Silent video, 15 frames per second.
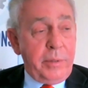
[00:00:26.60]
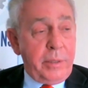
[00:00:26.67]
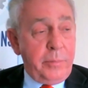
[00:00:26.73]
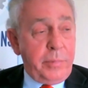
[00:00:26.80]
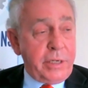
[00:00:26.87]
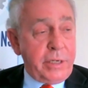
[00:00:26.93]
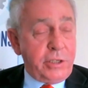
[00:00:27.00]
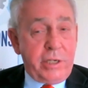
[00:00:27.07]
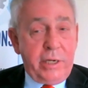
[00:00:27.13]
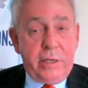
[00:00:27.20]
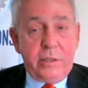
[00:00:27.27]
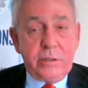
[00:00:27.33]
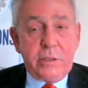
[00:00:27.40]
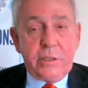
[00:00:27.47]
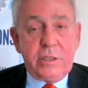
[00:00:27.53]
probably the biggest
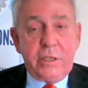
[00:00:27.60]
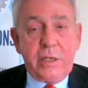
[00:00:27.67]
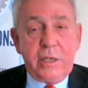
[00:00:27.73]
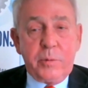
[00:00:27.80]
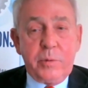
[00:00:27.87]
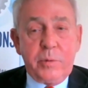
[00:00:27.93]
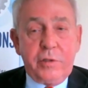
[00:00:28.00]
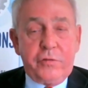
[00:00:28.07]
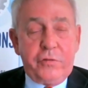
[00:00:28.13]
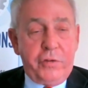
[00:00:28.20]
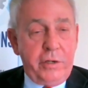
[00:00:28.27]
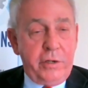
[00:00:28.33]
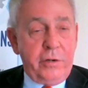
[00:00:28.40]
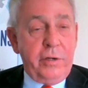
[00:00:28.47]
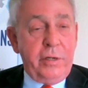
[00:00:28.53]
challenge is dealing with the
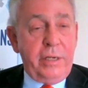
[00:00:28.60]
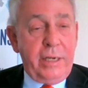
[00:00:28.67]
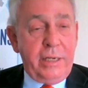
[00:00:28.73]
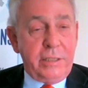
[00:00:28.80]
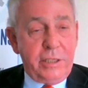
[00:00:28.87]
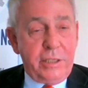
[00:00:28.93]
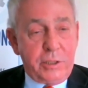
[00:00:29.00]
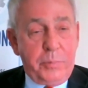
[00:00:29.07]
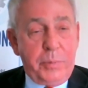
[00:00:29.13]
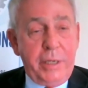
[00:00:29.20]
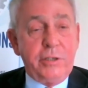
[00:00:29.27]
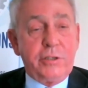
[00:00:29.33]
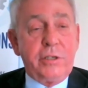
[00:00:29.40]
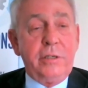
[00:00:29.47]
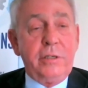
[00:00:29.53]
fear and the
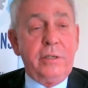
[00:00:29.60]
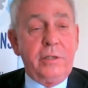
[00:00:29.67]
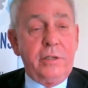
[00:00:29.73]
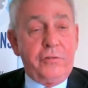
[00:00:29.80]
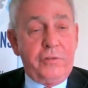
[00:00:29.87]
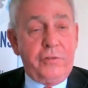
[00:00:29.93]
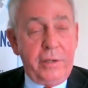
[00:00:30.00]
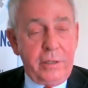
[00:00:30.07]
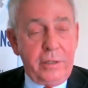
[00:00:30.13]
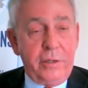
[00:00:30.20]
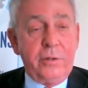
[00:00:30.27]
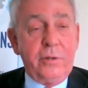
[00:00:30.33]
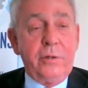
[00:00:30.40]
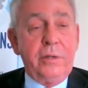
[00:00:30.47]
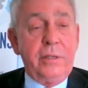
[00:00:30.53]
anticipation and the
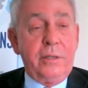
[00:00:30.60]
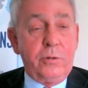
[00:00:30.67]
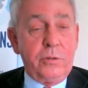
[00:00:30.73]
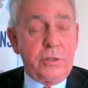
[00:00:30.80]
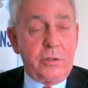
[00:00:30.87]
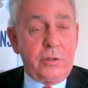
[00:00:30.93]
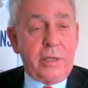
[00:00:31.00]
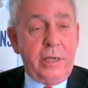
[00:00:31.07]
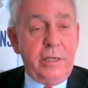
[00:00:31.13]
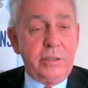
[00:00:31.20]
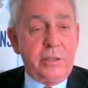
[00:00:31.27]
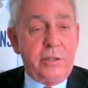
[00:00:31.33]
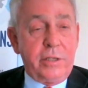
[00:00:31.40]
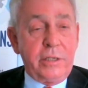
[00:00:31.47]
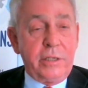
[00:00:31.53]
failure and those are the
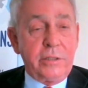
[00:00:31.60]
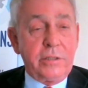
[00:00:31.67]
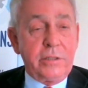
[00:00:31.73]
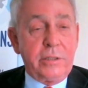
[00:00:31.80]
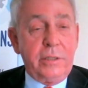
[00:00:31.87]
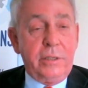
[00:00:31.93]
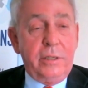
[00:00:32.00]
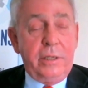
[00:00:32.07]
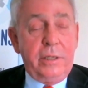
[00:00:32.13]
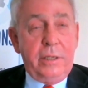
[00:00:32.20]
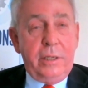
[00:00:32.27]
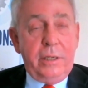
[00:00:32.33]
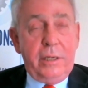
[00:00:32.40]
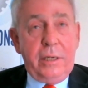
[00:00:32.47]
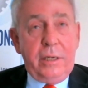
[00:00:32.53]
kinds of things.
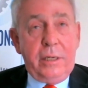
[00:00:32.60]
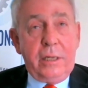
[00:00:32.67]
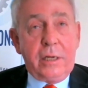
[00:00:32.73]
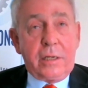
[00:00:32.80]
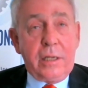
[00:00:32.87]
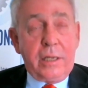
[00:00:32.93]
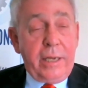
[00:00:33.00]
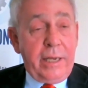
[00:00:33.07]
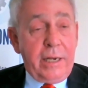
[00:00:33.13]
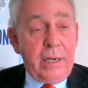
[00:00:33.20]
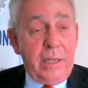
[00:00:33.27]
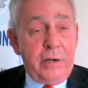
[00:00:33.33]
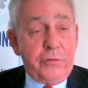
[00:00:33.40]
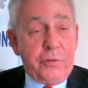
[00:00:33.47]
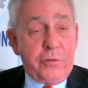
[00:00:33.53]
Uh, luckily, I
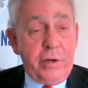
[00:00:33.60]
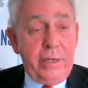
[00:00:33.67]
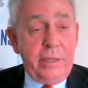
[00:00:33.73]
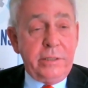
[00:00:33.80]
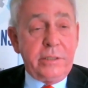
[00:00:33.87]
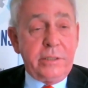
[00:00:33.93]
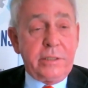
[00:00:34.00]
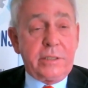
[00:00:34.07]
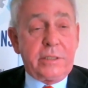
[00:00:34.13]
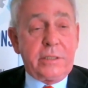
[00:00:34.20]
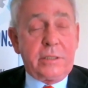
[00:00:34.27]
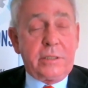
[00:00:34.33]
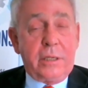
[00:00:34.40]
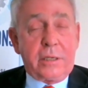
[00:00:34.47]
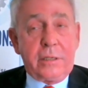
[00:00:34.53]
had a lot of
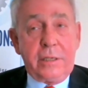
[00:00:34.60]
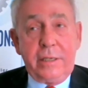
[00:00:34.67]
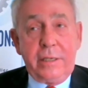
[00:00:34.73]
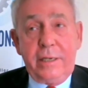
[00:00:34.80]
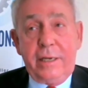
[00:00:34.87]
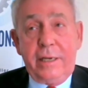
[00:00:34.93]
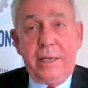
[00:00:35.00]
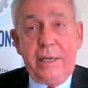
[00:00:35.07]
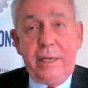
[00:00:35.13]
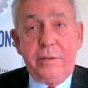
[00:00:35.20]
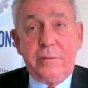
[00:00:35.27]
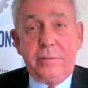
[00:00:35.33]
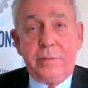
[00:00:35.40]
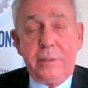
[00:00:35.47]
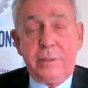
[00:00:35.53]
friends. Luckily, I
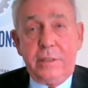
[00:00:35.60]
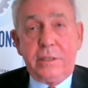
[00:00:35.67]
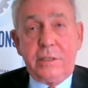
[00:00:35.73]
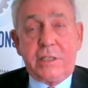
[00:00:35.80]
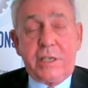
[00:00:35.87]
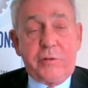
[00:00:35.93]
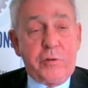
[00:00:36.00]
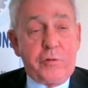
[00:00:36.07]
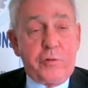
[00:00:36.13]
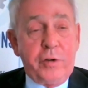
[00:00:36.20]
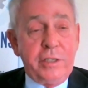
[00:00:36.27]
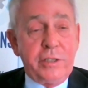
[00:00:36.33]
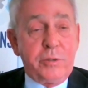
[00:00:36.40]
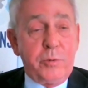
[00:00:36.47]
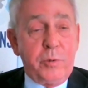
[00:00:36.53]
had several
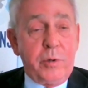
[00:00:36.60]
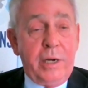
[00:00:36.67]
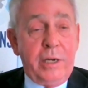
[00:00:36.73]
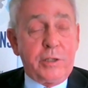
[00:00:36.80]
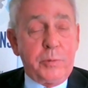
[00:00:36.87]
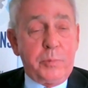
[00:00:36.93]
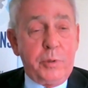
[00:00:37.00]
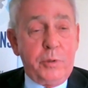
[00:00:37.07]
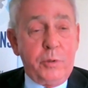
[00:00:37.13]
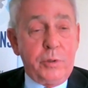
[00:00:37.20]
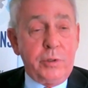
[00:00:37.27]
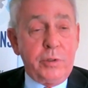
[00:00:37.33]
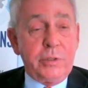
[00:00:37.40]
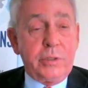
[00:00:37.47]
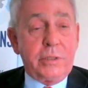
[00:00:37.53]
friends who were
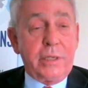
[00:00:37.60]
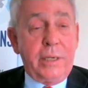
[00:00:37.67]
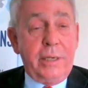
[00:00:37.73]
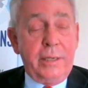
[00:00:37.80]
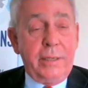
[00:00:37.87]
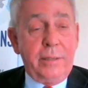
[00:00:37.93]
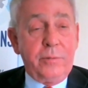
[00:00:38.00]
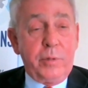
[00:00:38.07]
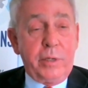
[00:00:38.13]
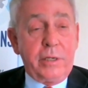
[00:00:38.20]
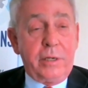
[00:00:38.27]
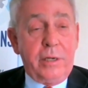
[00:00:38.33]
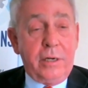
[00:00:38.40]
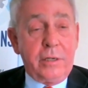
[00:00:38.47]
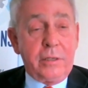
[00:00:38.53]
entrepreneurs and
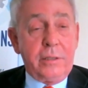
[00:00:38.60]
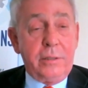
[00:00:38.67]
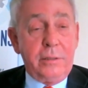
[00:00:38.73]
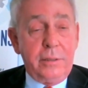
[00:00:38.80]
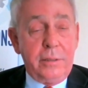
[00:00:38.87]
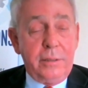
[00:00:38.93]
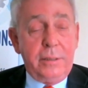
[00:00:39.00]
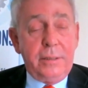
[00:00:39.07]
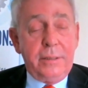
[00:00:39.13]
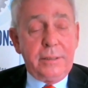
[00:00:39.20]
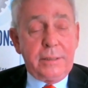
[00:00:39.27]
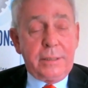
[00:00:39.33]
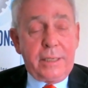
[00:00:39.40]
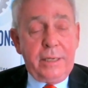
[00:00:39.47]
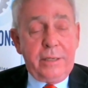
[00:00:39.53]
we could huddle
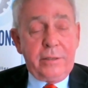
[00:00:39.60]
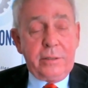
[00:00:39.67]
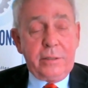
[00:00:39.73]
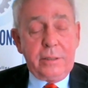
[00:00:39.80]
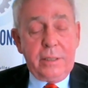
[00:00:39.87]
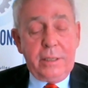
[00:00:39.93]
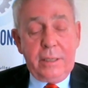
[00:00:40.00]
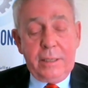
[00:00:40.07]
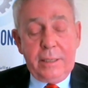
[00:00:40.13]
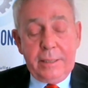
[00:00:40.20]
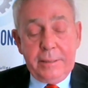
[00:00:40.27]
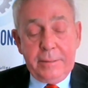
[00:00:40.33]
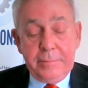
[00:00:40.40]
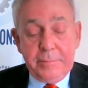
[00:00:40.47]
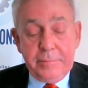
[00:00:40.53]
together.
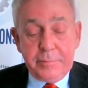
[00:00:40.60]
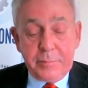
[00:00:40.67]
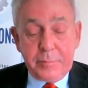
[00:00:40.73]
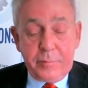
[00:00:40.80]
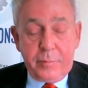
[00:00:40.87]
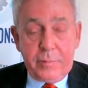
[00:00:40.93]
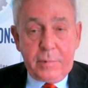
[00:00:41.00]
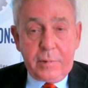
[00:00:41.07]
Um,